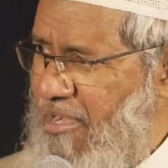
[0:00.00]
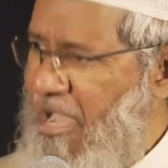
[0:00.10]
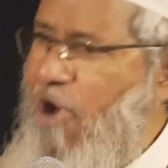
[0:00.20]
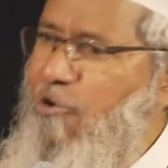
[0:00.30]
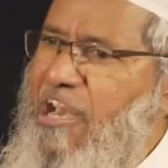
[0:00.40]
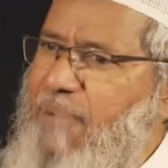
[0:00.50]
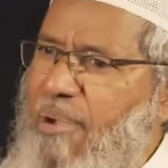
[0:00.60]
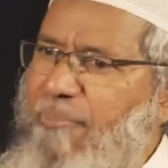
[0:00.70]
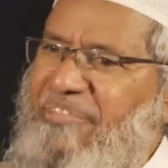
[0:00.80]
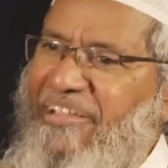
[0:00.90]
I only
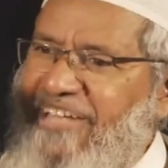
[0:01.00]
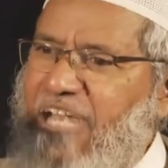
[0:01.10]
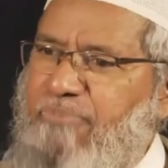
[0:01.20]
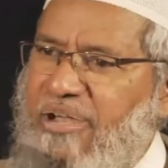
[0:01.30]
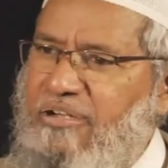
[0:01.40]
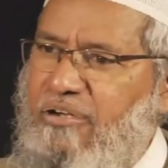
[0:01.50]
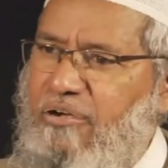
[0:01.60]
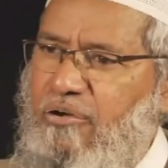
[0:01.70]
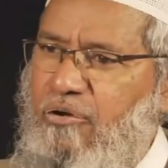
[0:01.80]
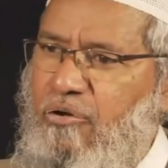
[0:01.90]
remember the statement
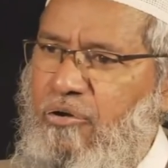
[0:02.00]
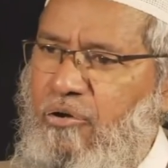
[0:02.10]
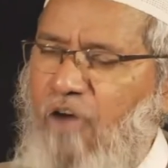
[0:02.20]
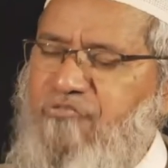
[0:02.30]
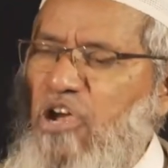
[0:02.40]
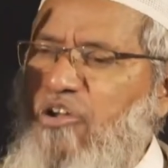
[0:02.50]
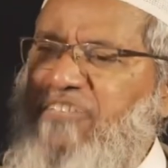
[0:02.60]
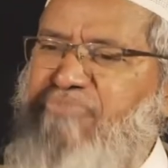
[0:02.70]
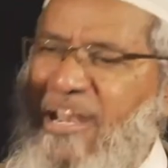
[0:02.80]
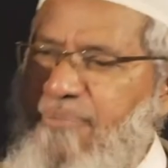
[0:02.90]
of Sheikh
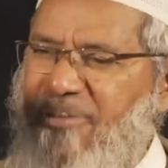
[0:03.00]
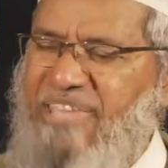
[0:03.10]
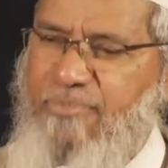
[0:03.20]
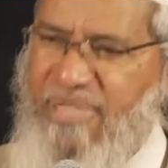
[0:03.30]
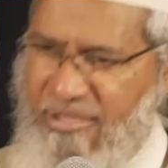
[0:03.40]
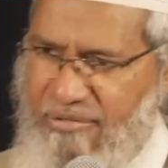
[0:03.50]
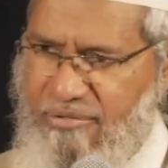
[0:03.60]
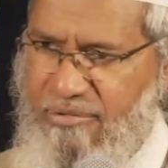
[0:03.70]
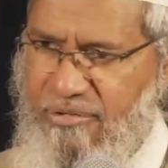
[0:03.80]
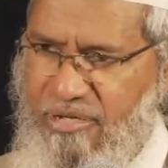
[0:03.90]
al-Islam ibn Taymiyyah.
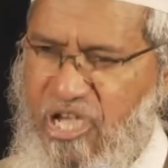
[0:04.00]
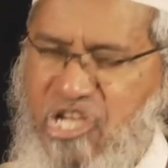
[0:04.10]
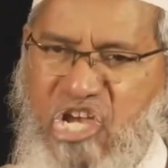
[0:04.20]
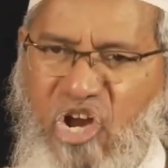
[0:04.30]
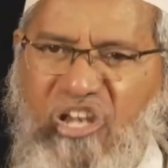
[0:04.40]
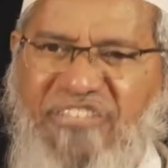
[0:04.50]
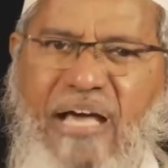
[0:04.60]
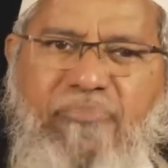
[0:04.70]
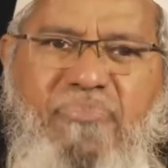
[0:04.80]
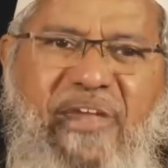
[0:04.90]
Sheikh
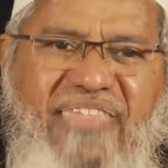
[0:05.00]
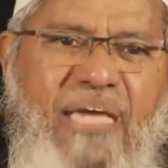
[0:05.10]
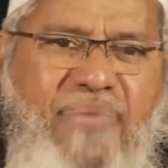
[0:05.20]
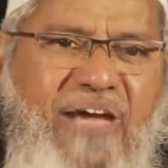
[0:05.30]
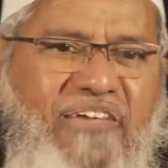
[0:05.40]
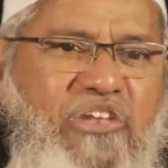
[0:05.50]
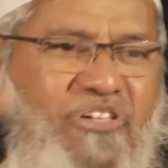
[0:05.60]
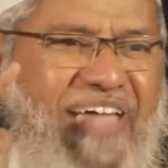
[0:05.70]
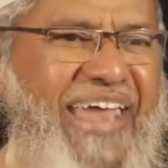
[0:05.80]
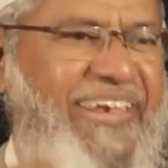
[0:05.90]
al-Islam ibn Taymiyyah, when he
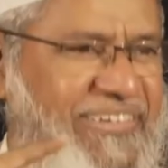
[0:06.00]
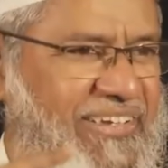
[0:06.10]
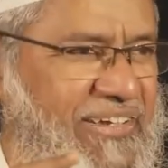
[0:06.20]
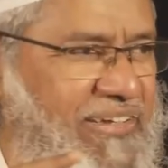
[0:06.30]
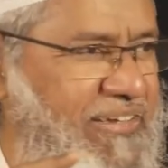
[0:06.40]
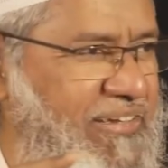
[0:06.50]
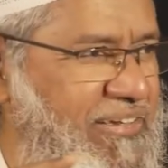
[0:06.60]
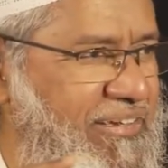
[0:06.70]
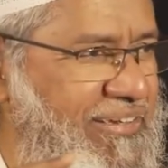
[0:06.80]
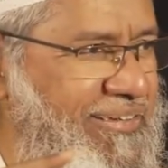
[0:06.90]
was harassed,
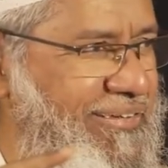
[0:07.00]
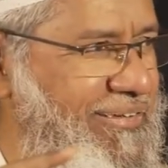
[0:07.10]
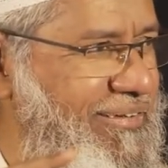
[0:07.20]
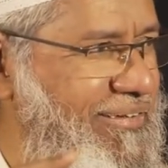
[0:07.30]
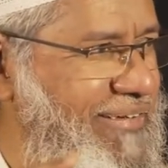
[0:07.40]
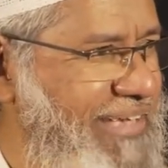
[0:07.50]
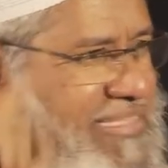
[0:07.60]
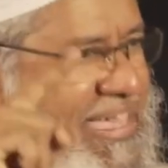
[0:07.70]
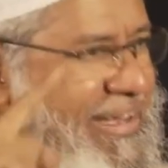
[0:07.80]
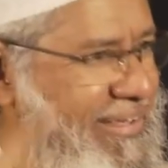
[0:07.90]
he
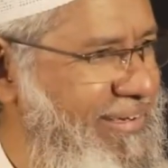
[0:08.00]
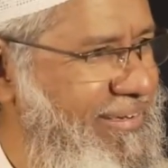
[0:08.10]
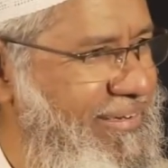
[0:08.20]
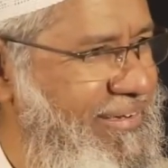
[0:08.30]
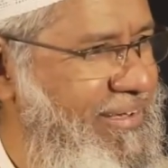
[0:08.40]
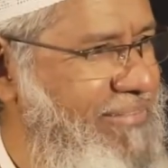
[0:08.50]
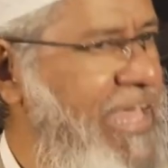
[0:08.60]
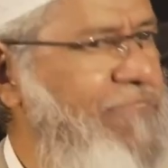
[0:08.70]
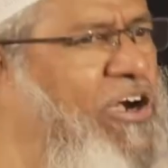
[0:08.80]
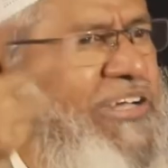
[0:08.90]
said,
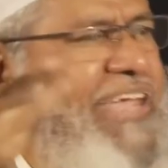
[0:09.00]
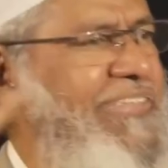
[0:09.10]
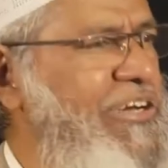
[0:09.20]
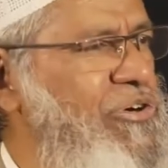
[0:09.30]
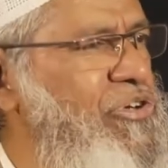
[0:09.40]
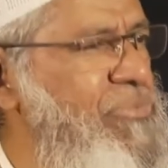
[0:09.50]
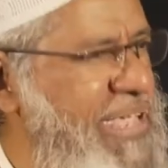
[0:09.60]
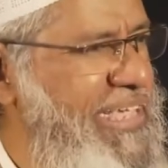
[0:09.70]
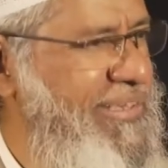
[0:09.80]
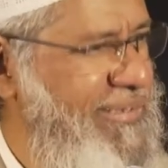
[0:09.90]
that what can they do to
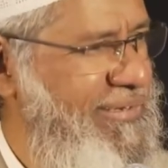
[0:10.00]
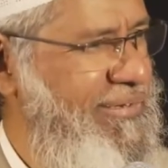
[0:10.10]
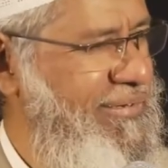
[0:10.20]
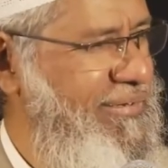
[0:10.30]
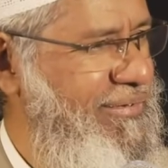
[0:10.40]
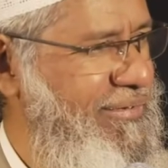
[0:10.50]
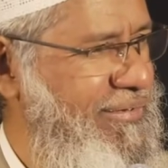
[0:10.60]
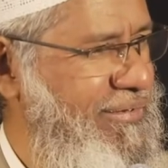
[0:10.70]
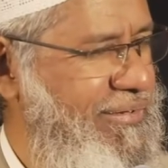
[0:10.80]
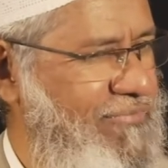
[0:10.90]
me?
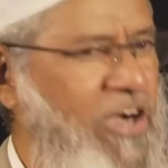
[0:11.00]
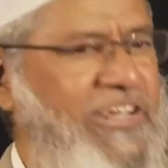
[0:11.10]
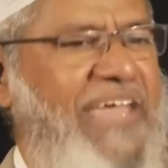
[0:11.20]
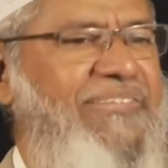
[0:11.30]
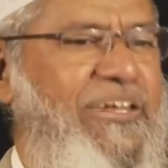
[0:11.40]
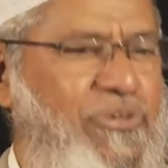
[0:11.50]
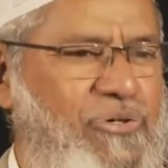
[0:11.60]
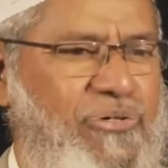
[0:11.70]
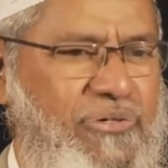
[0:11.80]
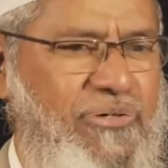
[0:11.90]
What can they do?